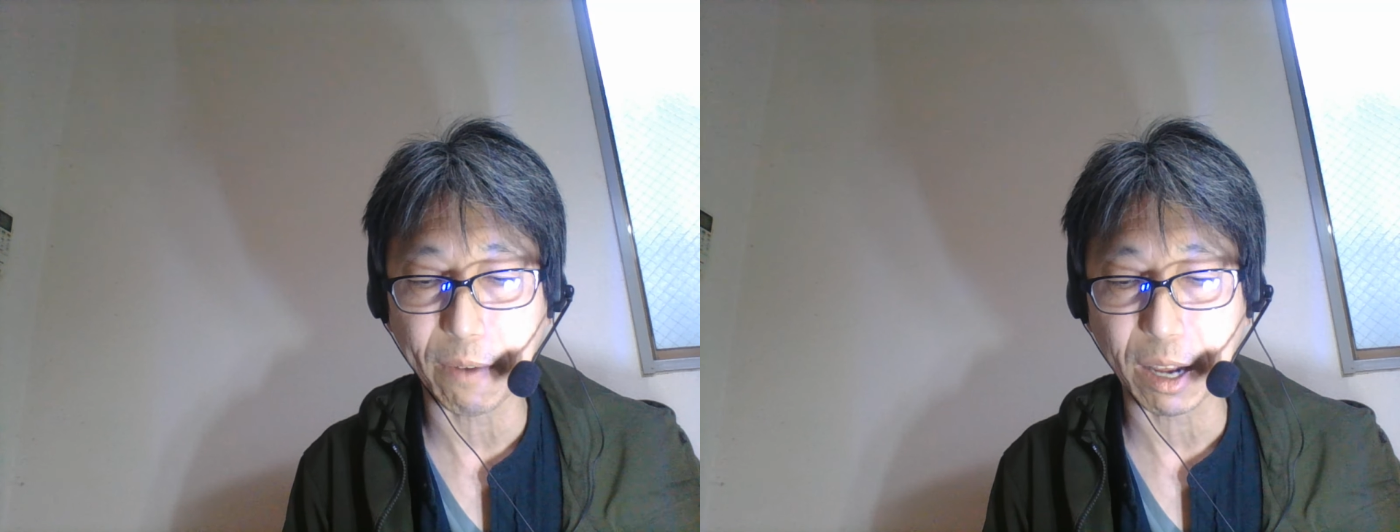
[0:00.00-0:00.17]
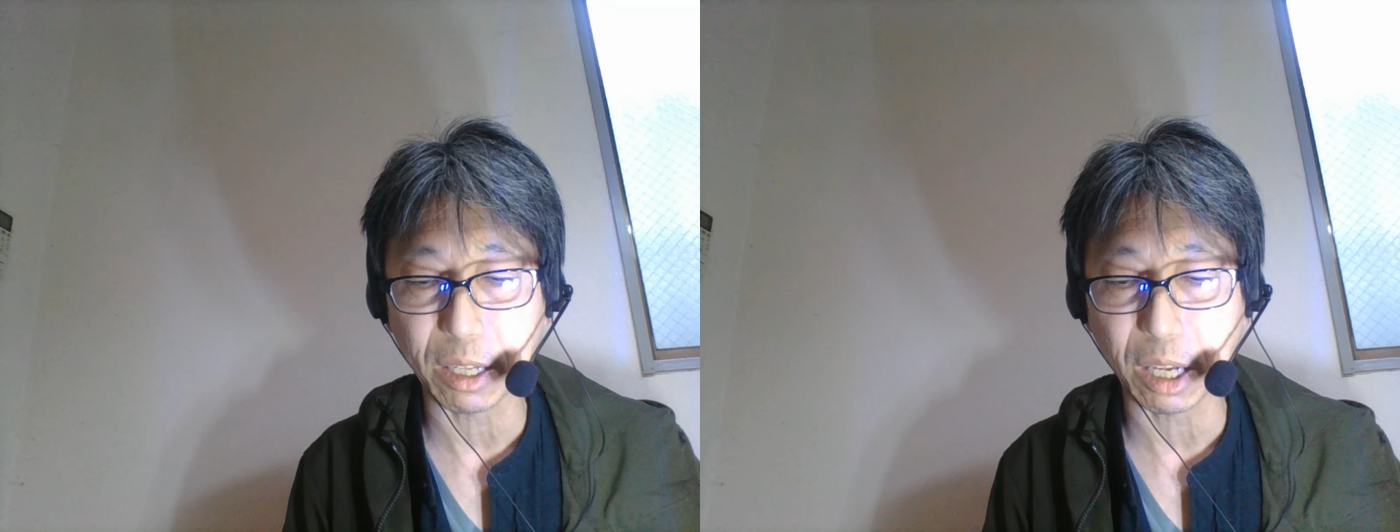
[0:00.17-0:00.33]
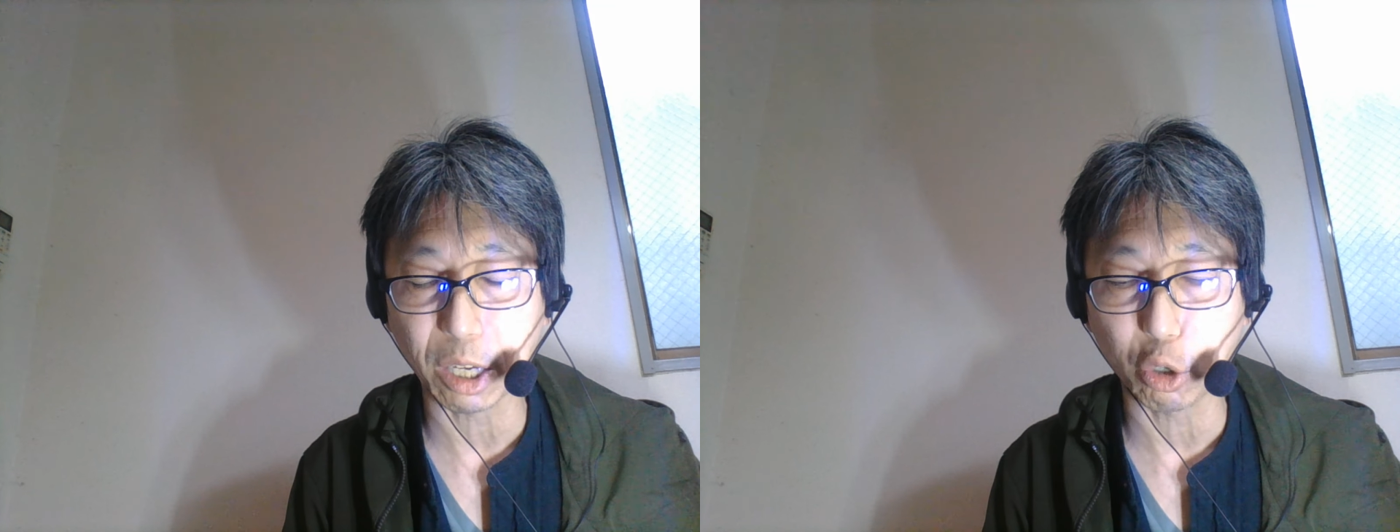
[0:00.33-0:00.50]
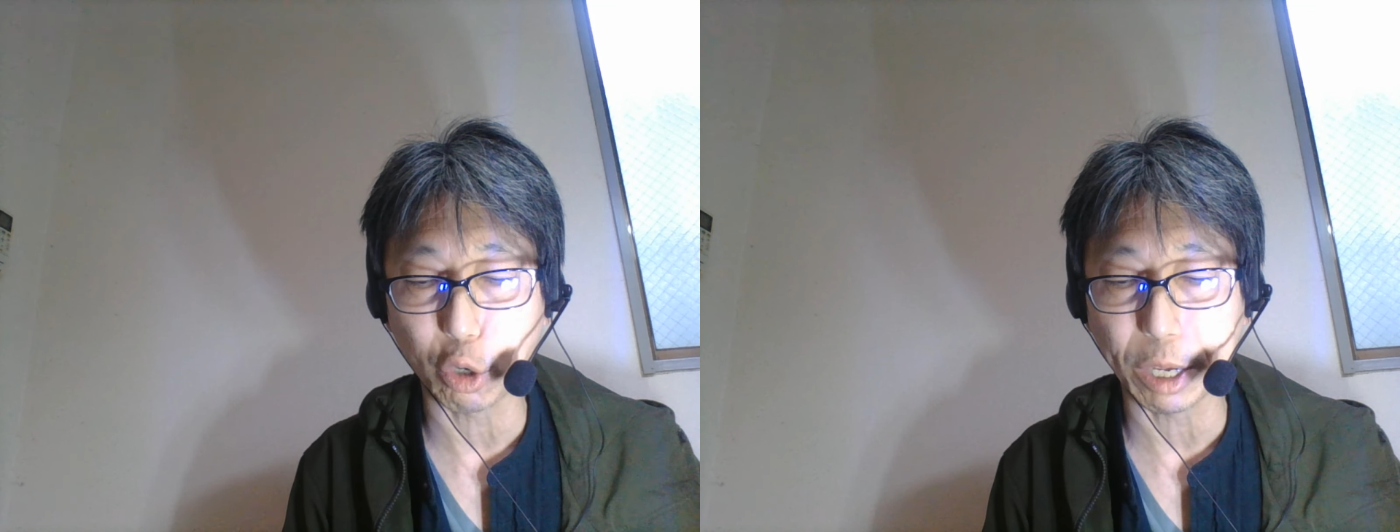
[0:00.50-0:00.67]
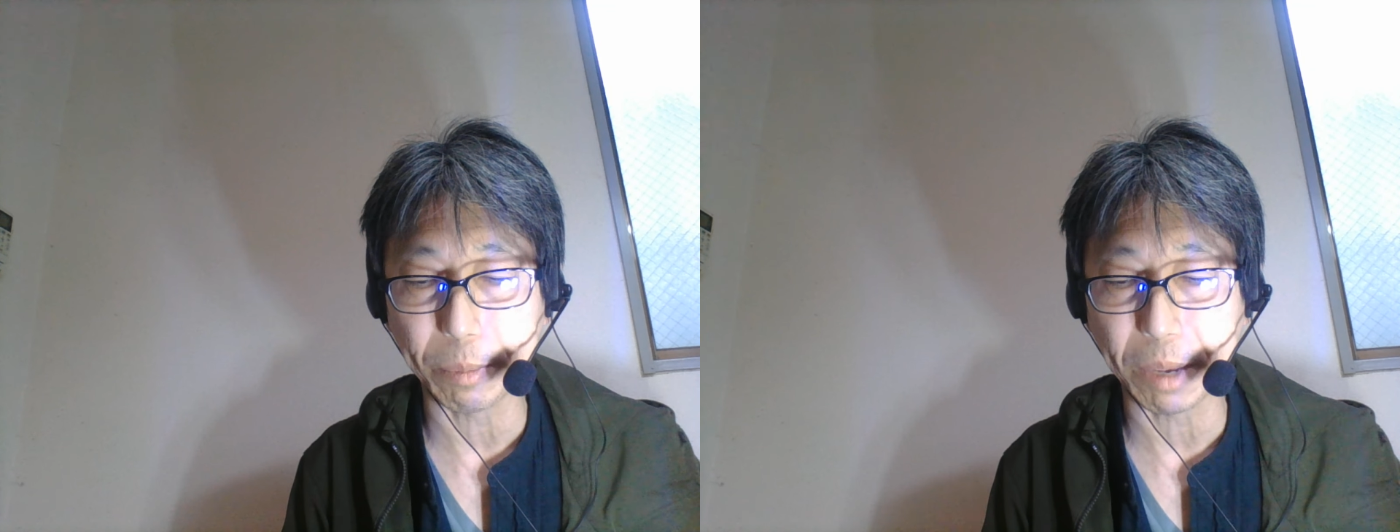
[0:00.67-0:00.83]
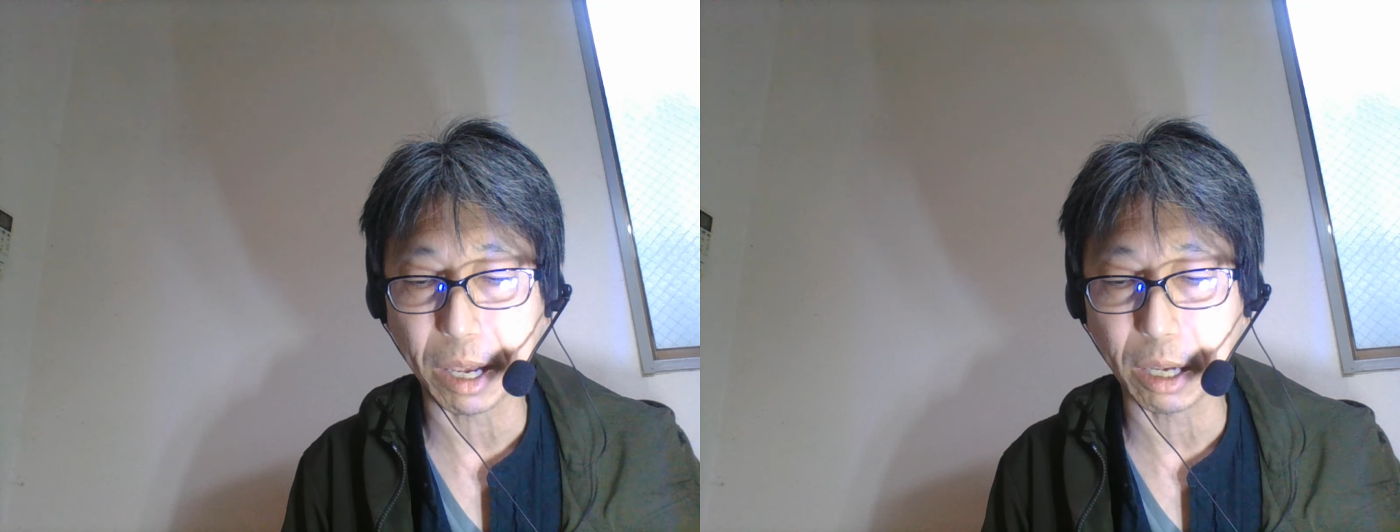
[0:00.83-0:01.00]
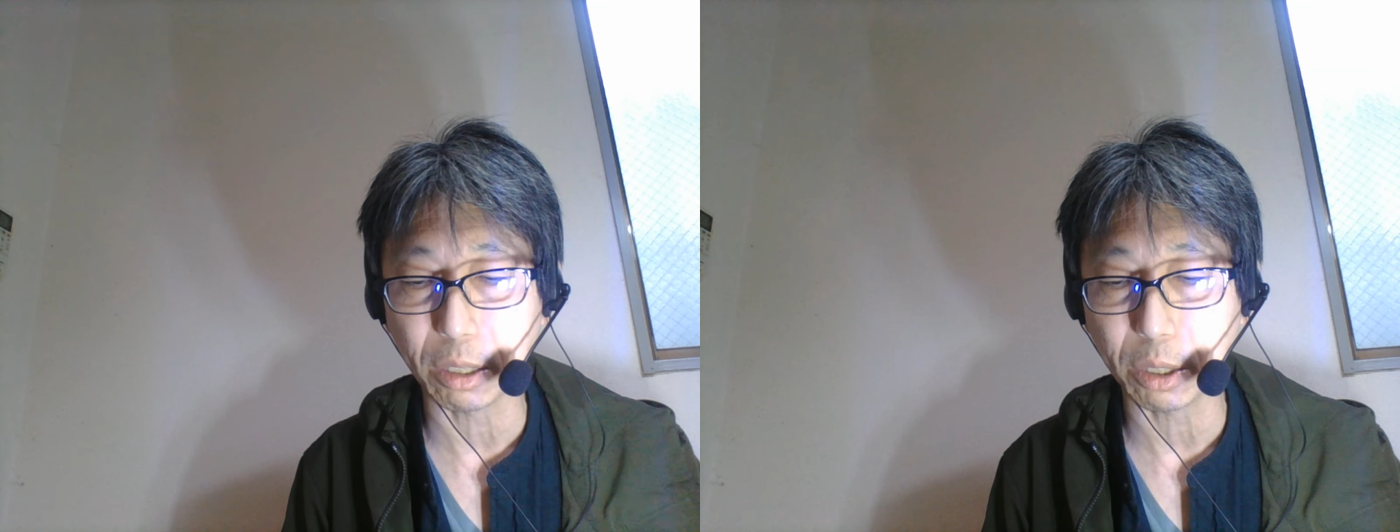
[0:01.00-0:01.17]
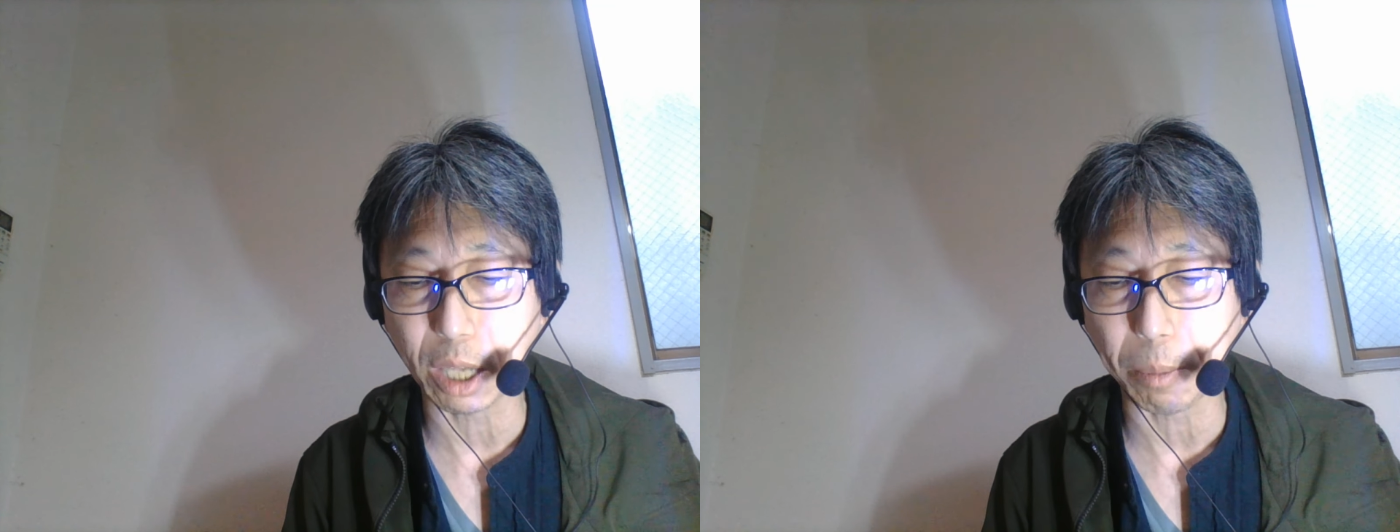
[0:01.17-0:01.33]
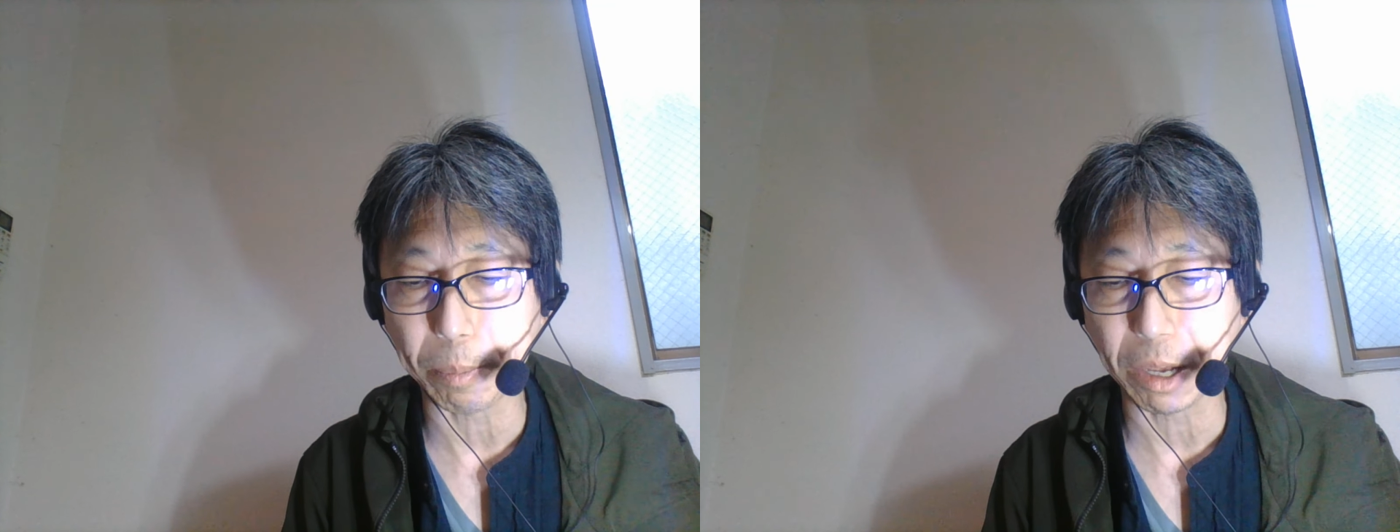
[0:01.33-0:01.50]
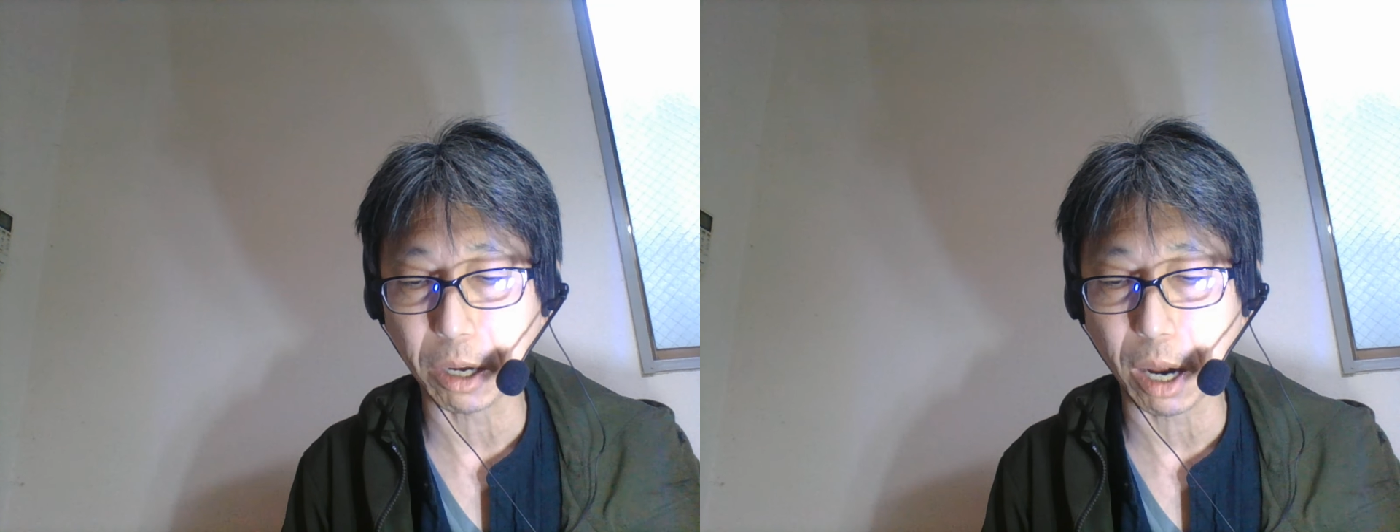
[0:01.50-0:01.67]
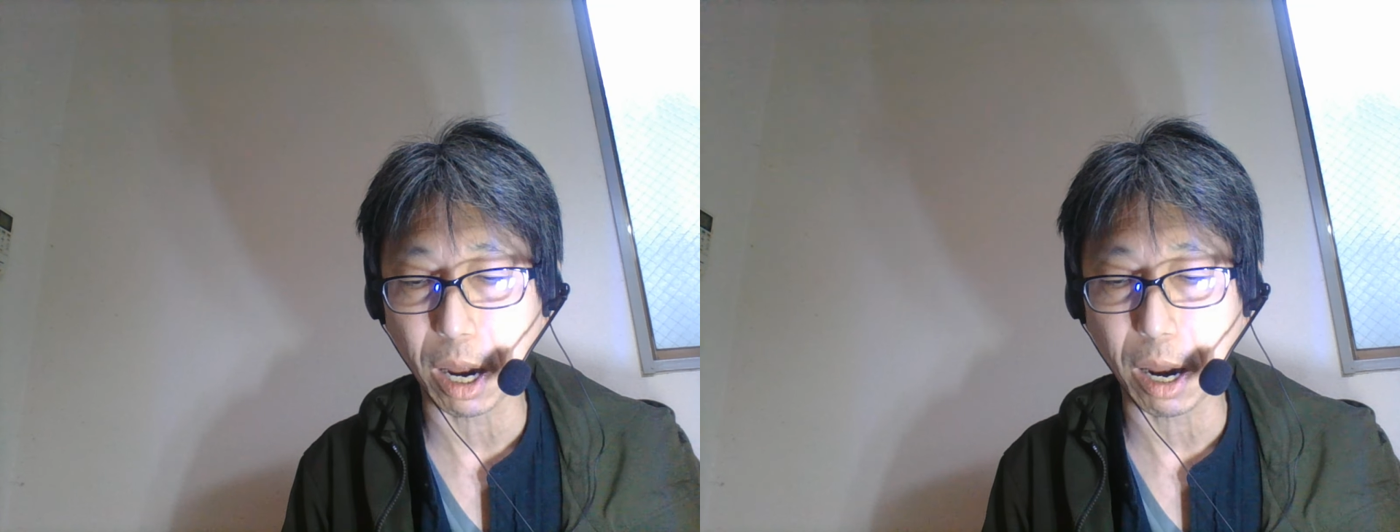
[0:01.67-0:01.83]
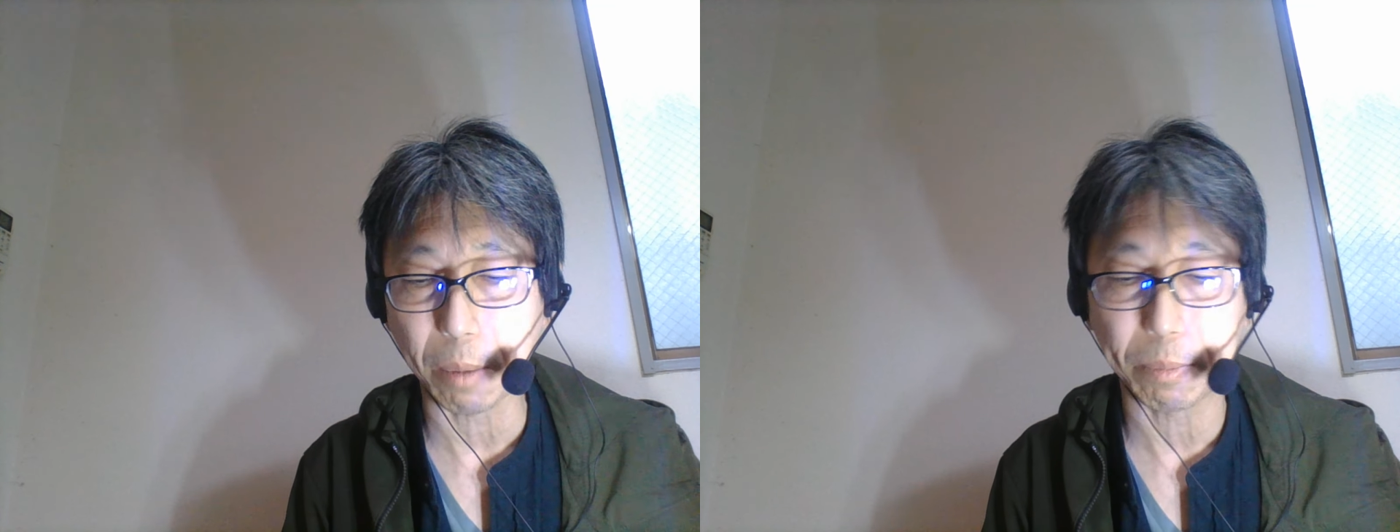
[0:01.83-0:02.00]
finding women stepping
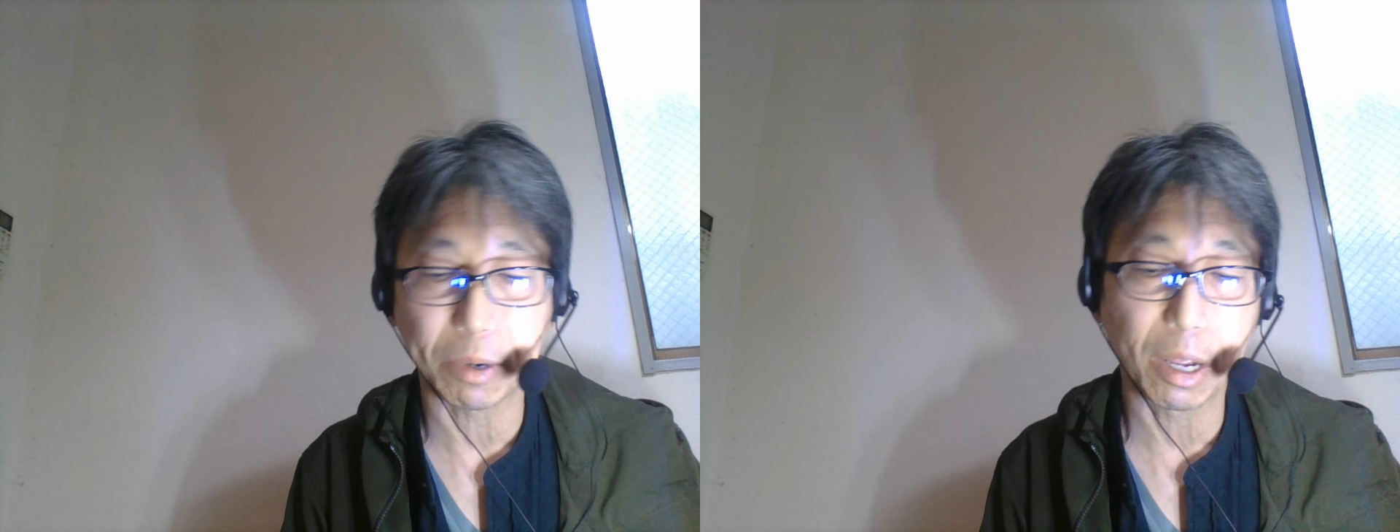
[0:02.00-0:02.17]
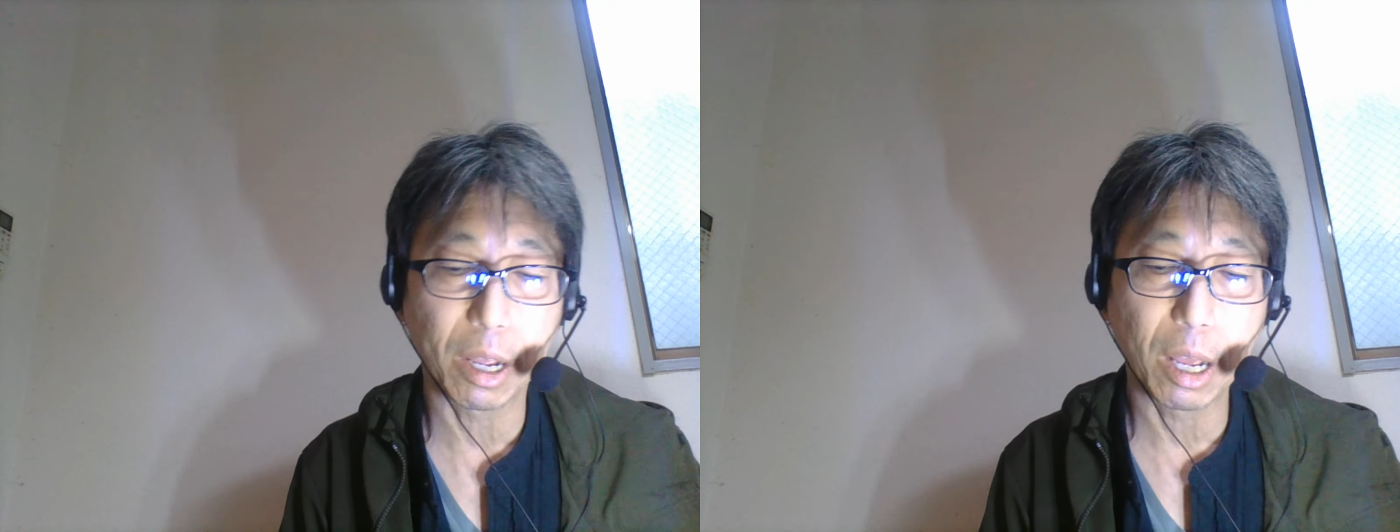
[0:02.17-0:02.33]
up